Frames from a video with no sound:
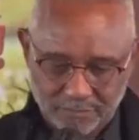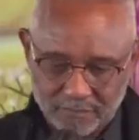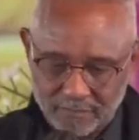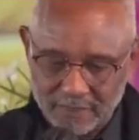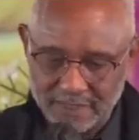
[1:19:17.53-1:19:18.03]

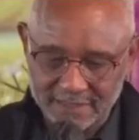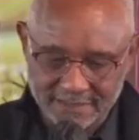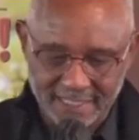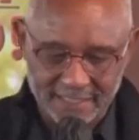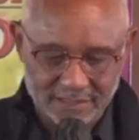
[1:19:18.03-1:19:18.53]
It
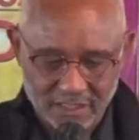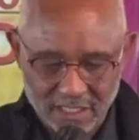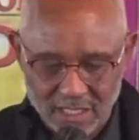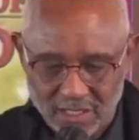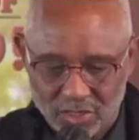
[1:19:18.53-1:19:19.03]
says,
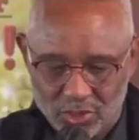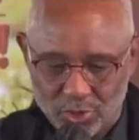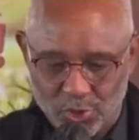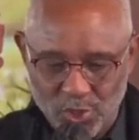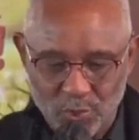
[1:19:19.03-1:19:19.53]
You
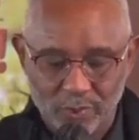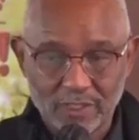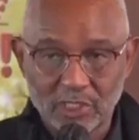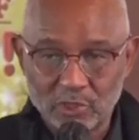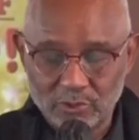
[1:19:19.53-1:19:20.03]
will
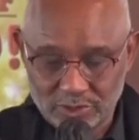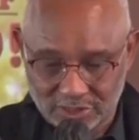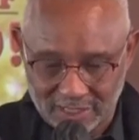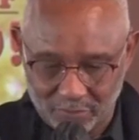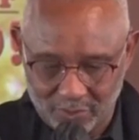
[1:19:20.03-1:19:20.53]
lose
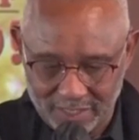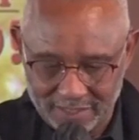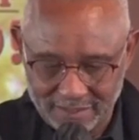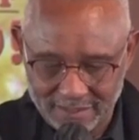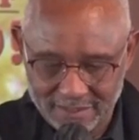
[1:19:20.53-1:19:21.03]
someone
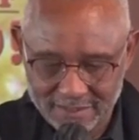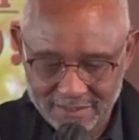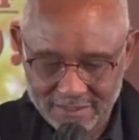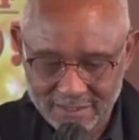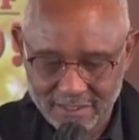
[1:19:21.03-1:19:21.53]

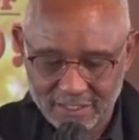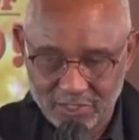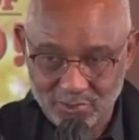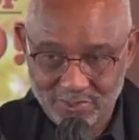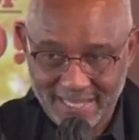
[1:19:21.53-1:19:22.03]
you
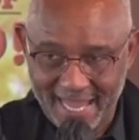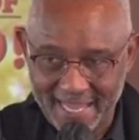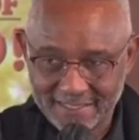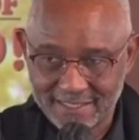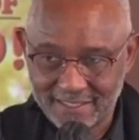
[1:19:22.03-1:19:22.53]
can't
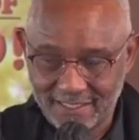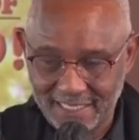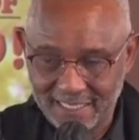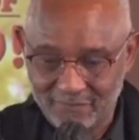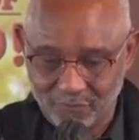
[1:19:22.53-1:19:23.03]
live
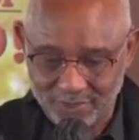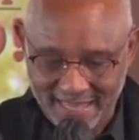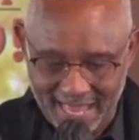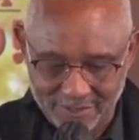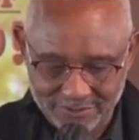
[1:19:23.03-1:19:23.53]
without,
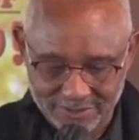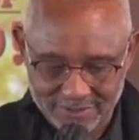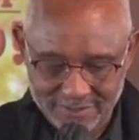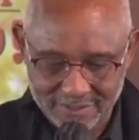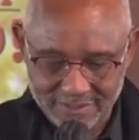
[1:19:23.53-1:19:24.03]

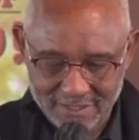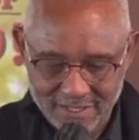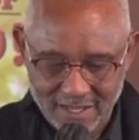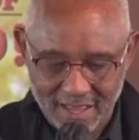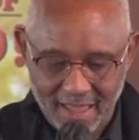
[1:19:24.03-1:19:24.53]

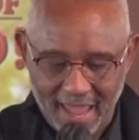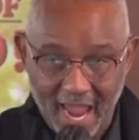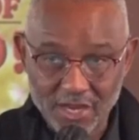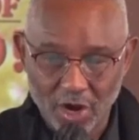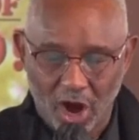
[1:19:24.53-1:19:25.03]
and your
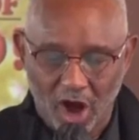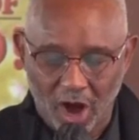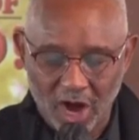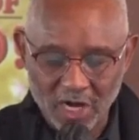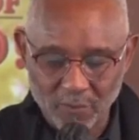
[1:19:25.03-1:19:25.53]
heart
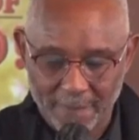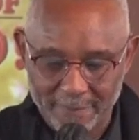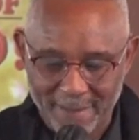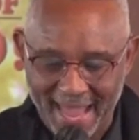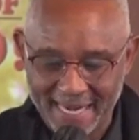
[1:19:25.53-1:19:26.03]
will be
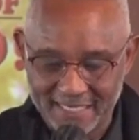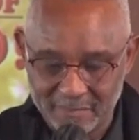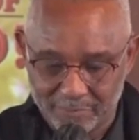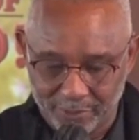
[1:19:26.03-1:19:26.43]
badly broken.